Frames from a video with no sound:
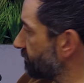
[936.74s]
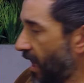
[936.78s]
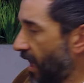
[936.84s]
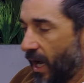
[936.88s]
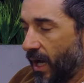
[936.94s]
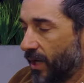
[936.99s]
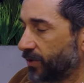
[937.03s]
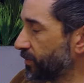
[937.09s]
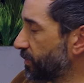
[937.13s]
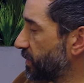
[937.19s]

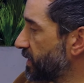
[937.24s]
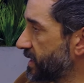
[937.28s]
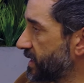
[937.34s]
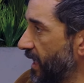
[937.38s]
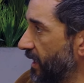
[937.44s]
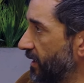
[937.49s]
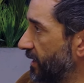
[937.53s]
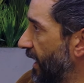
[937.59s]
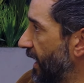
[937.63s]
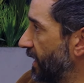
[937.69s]

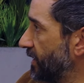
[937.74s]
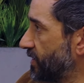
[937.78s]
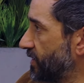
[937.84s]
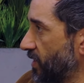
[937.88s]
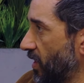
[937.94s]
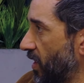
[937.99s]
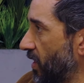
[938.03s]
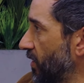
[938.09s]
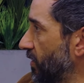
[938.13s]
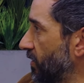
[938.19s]
100%. And
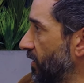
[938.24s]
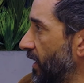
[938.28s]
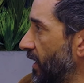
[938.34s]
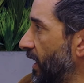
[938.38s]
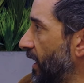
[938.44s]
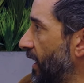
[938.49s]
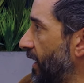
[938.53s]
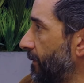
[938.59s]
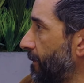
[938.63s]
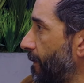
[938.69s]
so
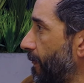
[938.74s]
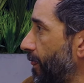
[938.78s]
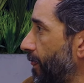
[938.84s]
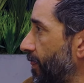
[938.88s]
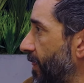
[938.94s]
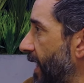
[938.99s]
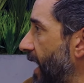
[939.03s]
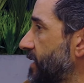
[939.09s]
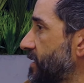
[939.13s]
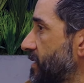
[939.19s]

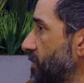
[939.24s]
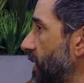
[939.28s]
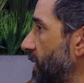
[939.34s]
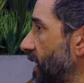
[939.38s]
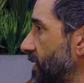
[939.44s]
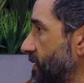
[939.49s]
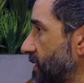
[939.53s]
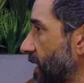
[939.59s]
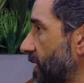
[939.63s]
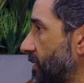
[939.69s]
that to me
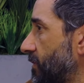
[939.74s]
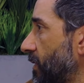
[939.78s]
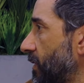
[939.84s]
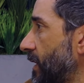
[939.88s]
is like,